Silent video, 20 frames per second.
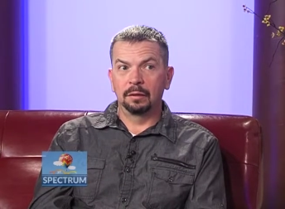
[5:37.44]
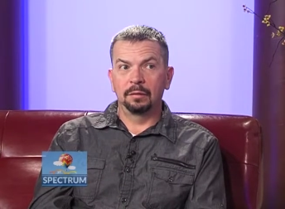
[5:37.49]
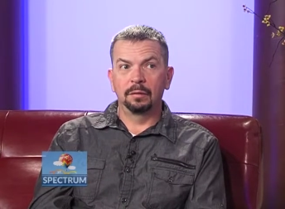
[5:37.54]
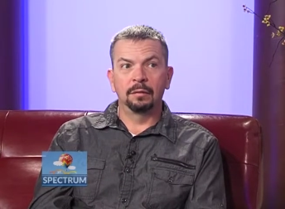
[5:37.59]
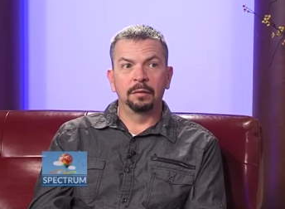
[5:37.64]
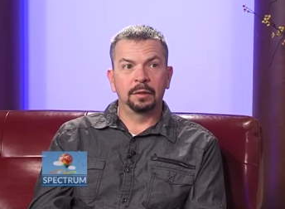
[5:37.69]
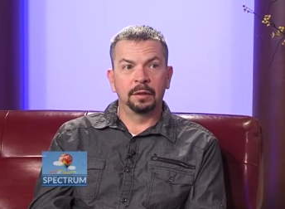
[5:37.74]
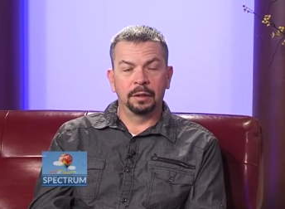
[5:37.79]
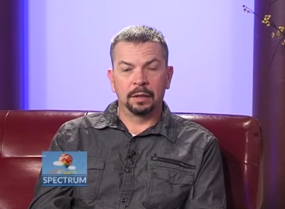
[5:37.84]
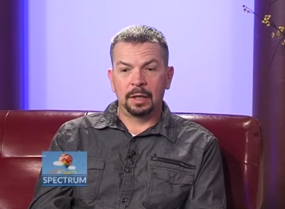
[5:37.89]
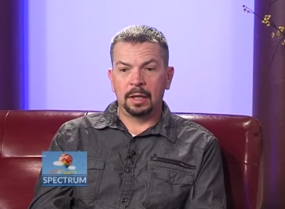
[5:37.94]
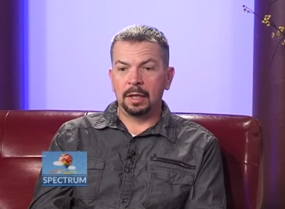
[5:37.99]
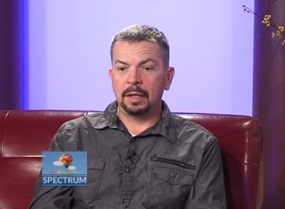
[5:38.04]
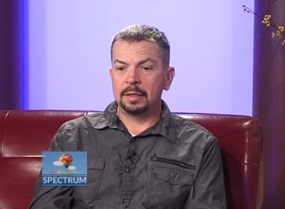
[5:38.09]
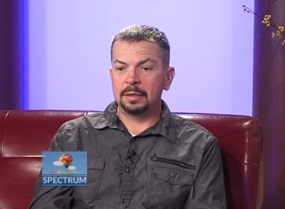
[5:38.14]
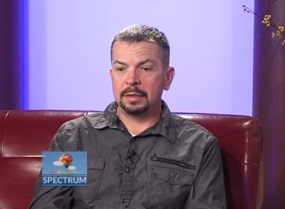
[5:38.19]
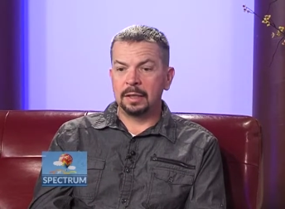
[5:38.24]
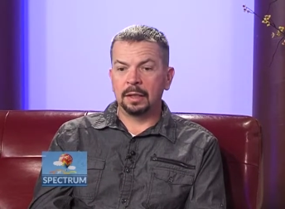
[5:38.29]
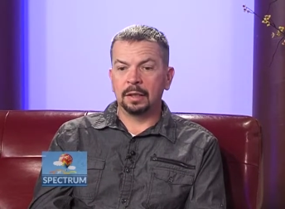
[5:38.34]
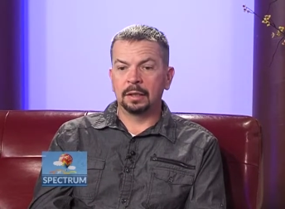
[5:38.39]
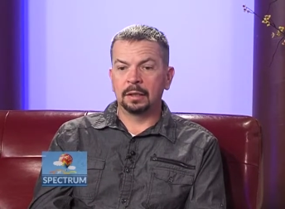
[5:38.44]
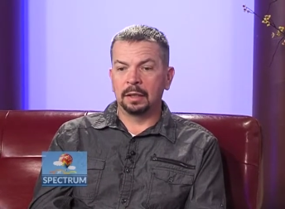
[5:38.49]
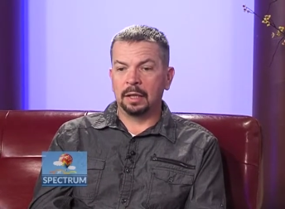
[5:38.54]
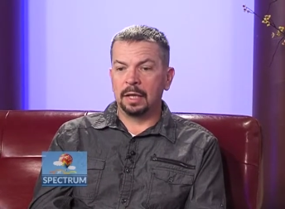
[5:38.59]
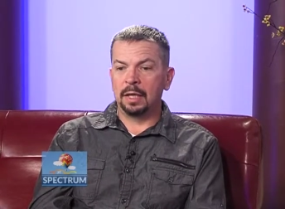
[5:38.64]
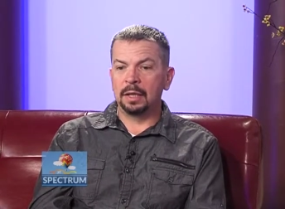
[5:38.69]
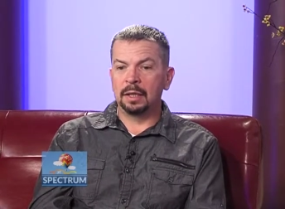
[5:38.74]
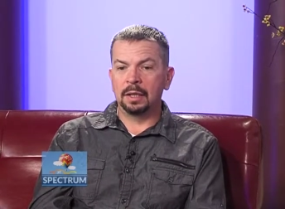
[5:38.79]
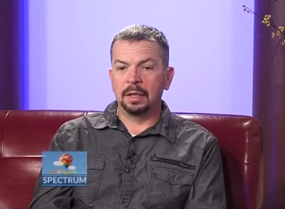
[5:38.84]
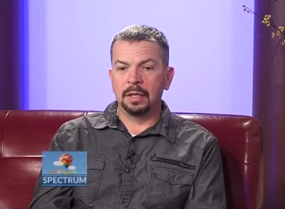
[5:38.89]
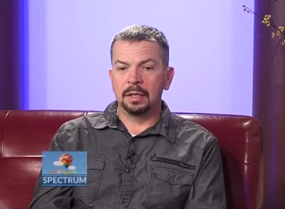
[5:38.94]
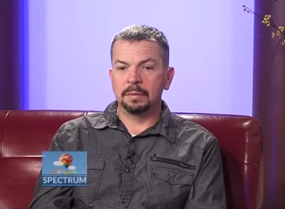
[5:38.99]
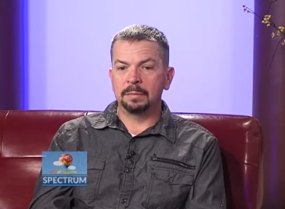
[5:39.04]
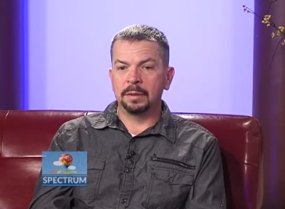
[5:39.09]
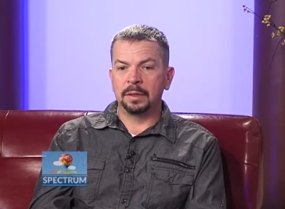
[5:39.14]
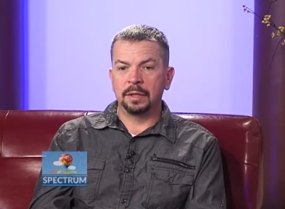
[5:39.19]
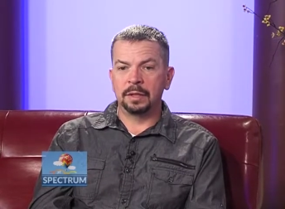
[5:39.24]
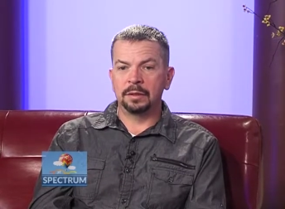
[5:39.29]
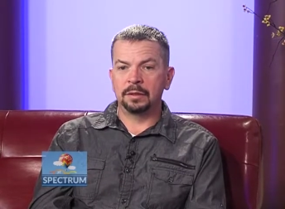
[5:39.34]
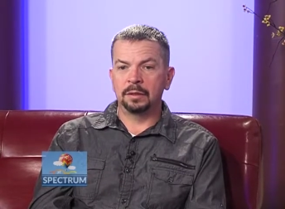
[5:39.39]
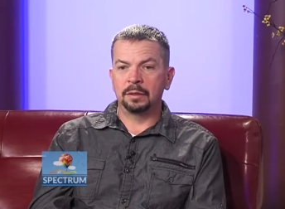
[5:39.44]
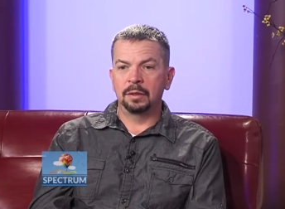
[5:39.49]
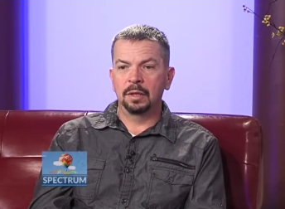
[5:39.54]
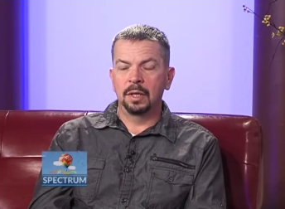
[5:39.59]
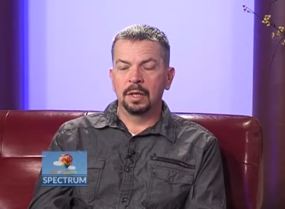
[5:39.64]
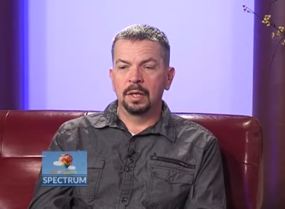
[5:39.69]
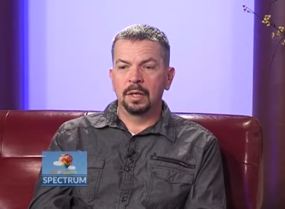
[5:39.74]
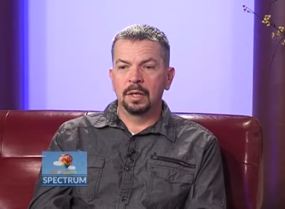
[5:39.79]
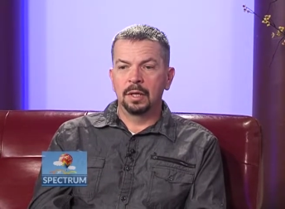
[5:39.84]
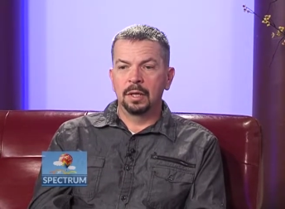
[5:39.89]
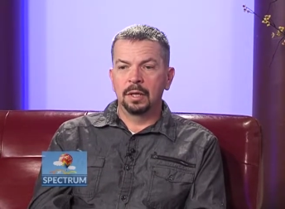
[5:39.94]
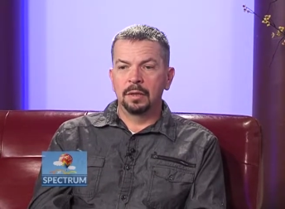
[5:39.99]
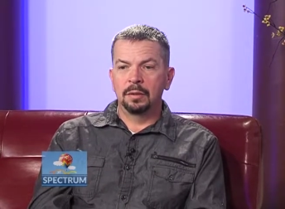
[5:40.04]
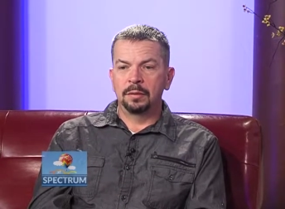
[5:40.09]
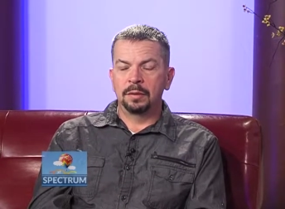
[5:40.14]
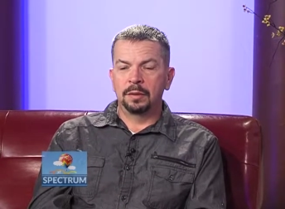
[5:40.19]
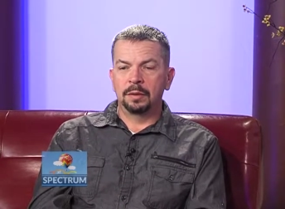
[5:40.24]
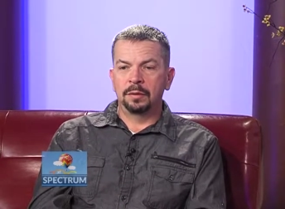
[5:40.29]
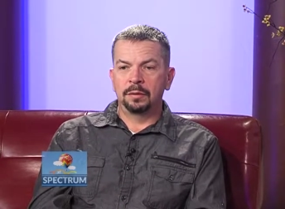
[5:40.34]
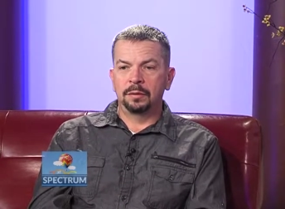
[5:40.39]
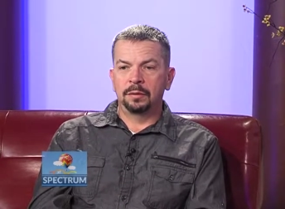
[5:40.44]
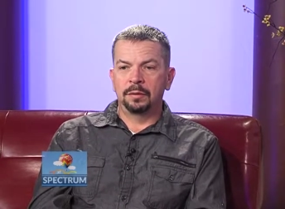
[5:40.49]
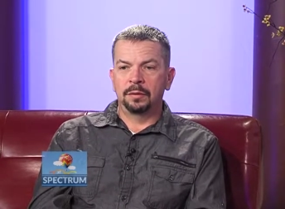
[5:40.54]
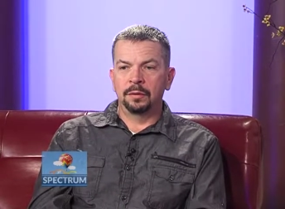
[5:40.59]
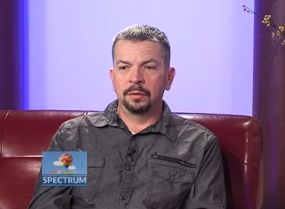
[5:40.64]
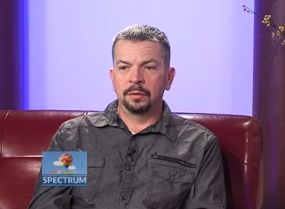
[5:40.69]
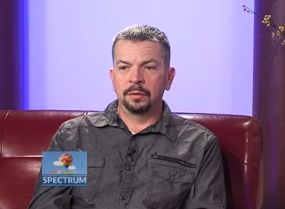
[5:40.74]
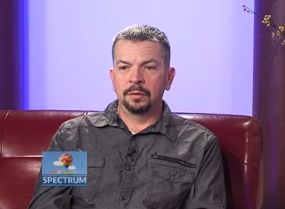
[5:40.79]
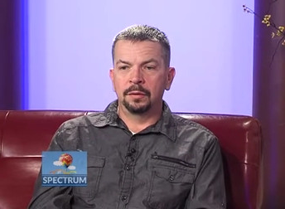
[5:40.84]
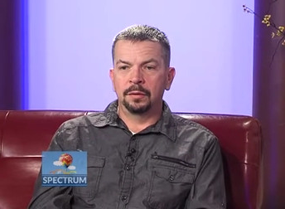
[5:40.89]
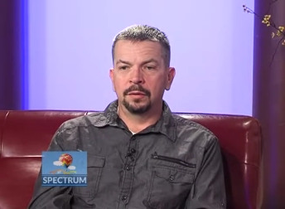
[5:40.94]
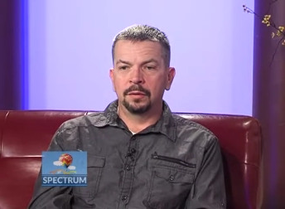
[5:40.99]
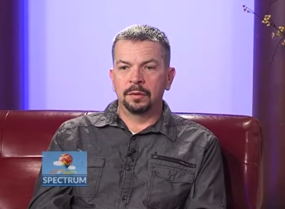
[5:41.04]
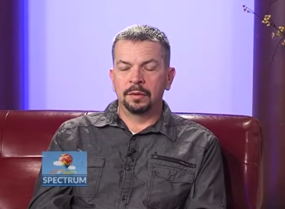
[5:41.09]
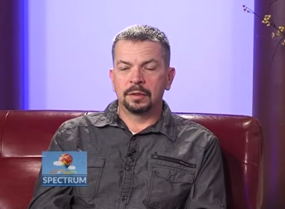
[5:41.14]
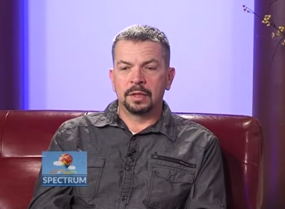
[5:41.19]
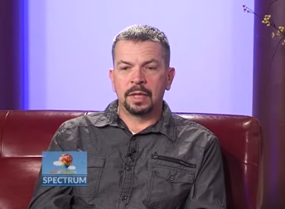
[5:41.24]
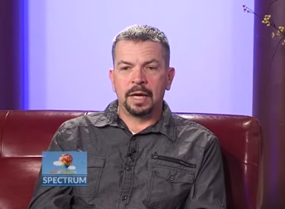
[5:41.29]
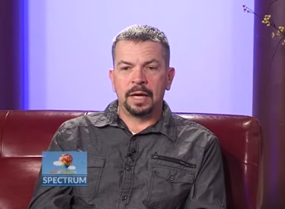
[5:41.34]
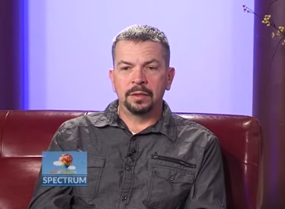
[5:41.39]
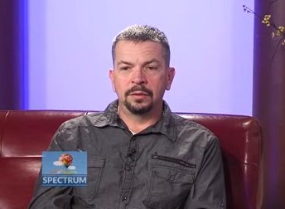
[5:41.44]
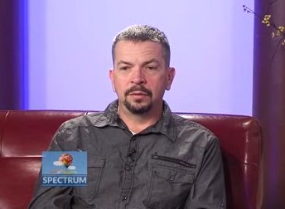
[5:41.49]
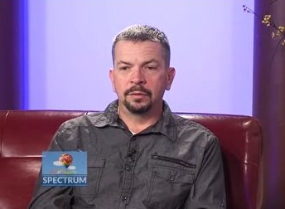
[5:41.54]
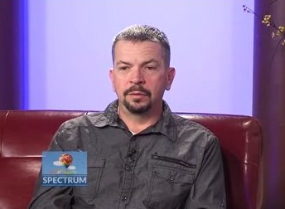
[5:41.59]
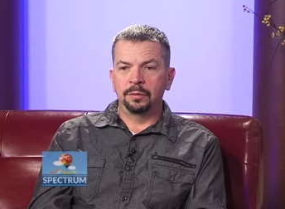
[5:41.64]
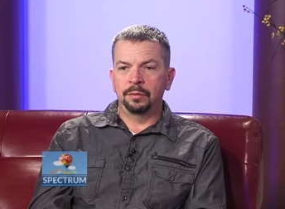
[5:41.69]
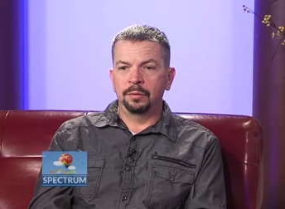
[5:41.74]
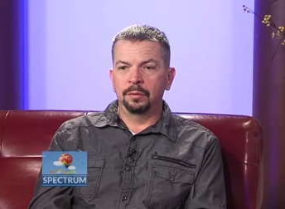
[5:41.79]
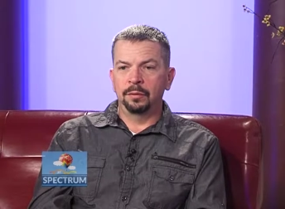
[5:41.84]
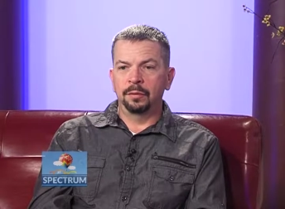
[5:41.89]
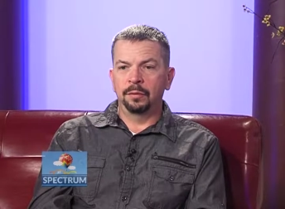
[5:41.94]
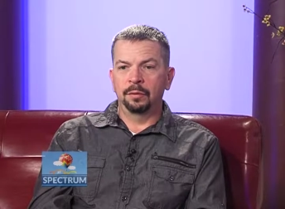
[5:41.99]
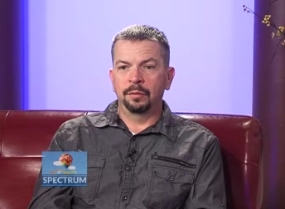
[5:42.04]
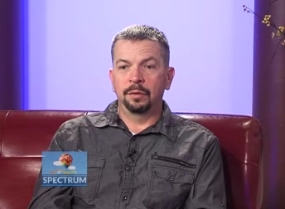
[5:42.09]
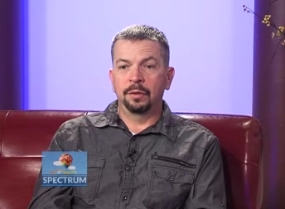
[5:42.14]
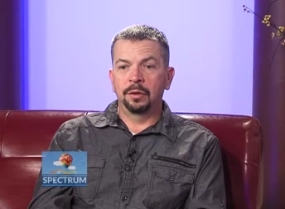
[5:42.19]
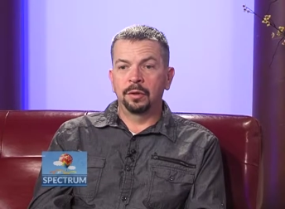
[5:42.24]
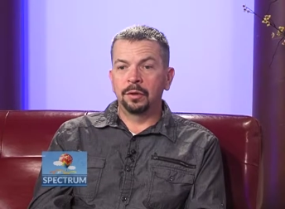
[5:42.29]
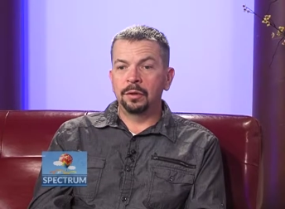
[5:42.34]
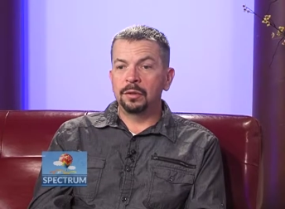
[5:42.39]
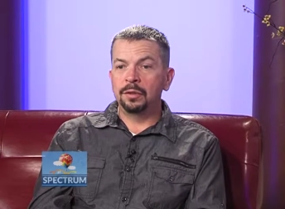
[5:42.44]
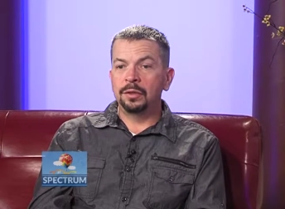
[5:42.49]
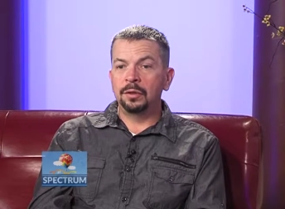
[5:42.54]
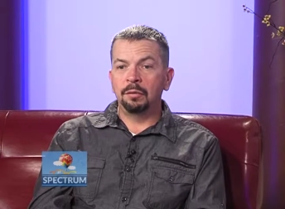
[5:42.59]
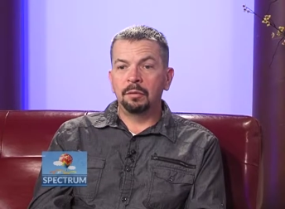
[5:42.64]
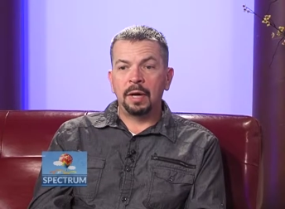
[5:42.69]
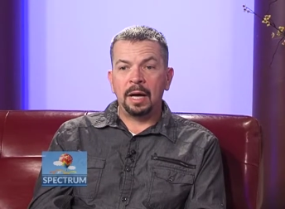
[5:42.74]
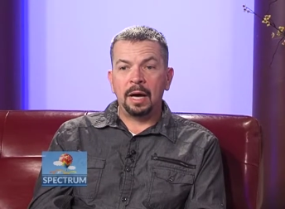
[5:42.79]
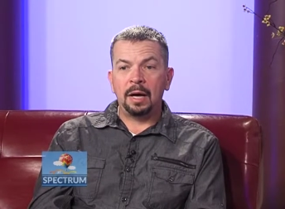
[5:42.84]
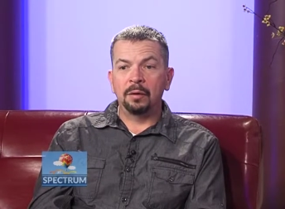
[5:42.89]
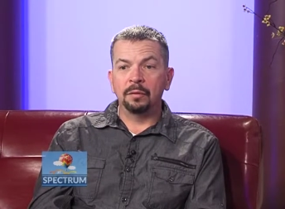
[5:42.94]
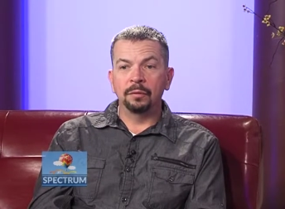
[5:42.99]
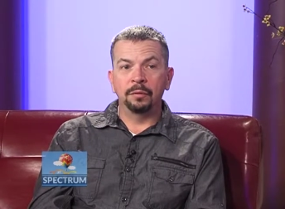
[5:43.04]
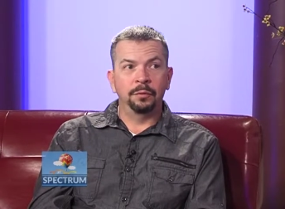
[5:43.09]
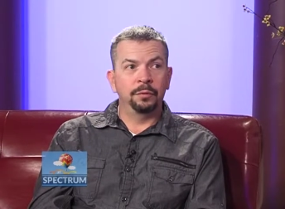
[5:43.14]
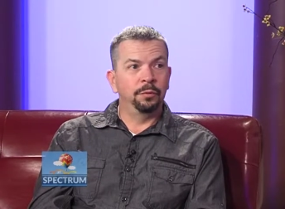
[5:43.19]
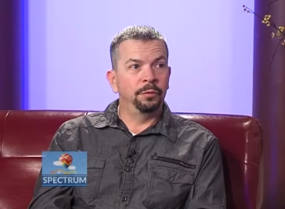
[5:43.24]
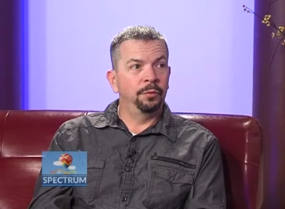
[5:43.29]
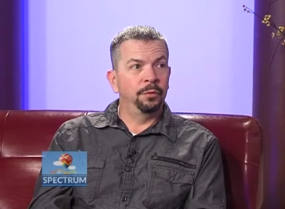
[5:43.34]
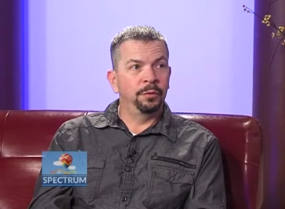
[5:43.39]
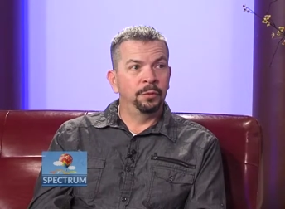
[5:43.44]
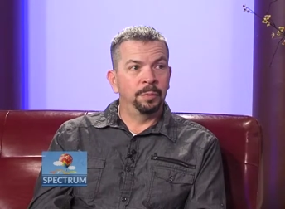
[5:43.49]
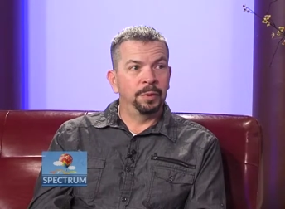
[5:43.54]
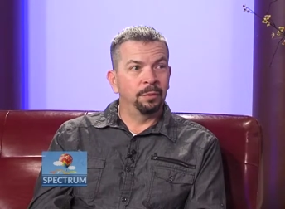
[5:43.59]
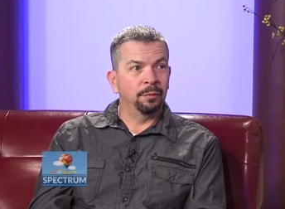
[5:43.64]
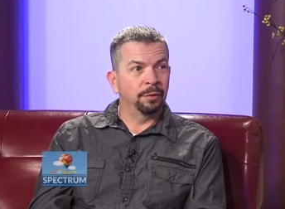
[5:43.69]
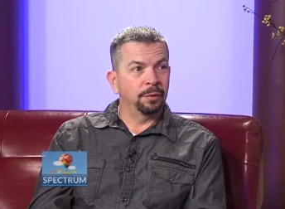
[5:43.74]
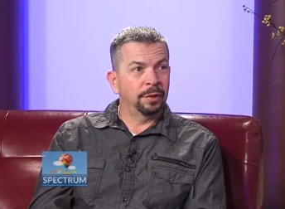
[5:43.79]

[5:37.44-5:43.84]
Sure, you got to take a lot of hits because you, to, there's there's guys who, who will curse you out, who, who you've been yeah.